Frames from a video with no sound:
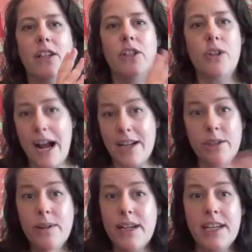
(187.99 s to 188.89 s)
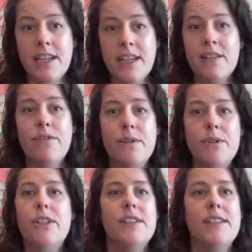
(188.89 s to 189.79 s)
graduating
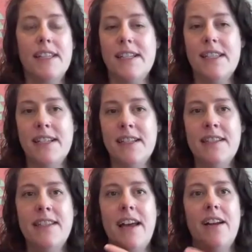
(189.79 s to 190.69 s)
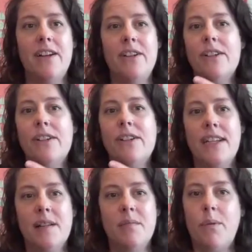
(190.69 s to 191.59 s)
future citizens that
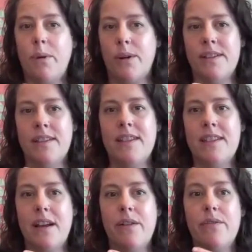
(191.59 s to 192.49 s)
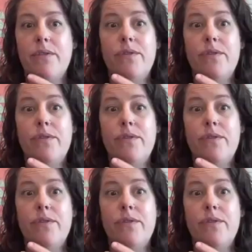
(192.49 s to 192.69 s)
understand the importance of